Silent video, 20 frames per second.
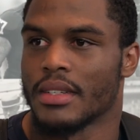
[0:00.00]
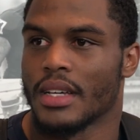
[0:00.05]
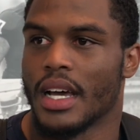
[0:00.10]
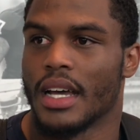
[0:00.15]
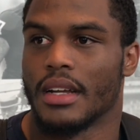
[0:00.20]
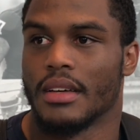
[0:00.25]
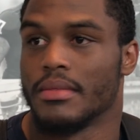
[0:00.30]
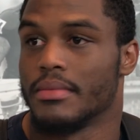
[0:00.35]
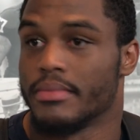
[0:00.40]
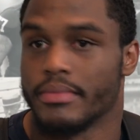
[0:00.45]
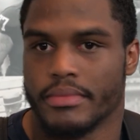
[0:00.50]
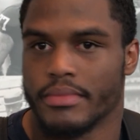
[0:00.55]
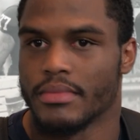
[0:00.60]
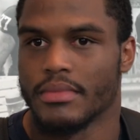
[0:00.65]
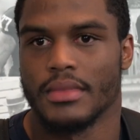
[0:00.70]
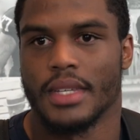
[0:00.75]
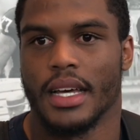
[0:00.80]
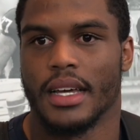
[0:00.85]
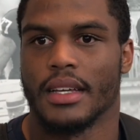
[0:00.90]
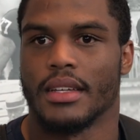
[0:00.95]
kind of
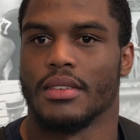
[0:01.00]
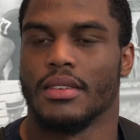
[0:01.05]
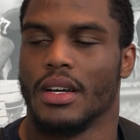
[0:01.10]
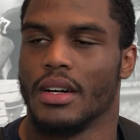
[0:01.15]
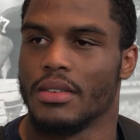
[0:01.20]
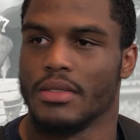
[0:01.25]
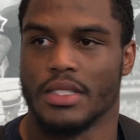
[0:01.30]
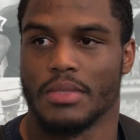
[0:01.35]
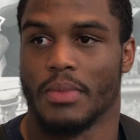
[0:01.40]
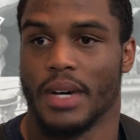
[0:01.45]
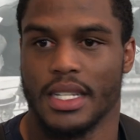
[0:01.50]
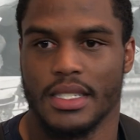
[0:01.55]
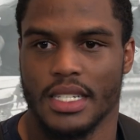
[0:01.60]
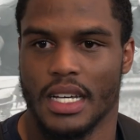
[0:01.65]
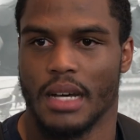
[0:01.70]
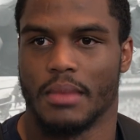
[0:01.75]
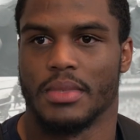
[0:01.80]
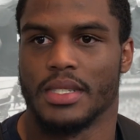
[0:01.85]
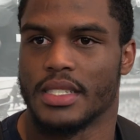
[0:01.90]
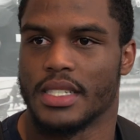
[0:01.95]
like you know, it's my
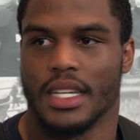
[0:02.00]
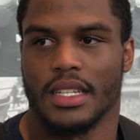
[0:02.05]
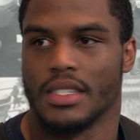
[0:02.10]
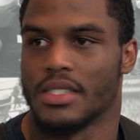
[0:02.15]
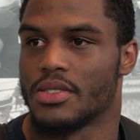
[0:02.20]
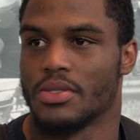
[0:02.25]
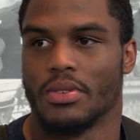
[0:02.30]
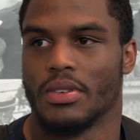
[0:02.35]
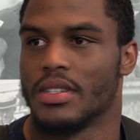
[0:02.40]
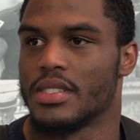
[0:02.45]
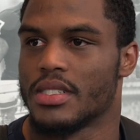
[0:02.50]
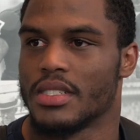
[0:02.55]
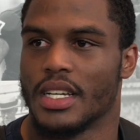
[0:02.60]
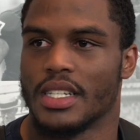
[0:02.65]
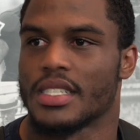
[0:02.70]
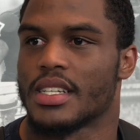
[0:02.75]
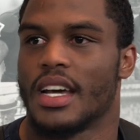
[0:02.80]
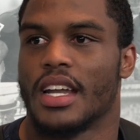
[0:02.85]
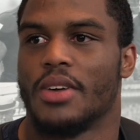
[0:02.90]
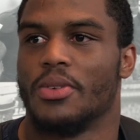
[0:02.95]
time to take the torch.
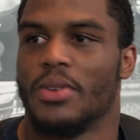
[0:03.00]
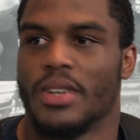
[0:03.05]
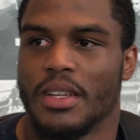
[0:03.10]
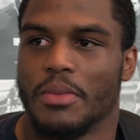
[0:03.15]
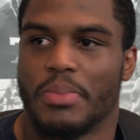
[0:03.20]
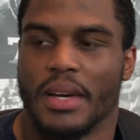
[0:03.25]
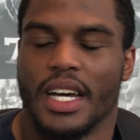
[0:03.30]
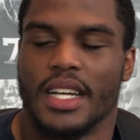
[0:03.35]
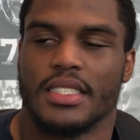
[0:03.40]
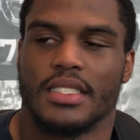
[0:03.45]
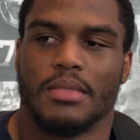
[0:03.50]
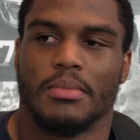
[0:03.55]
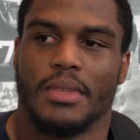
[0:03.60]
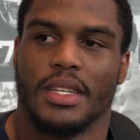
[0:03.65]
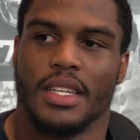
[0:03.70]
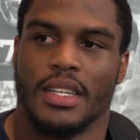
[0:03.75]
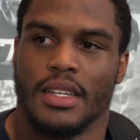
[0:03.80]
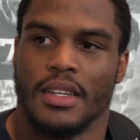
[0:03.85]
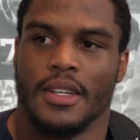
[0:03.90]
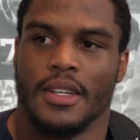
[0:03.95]
That's kind of what he passed to me.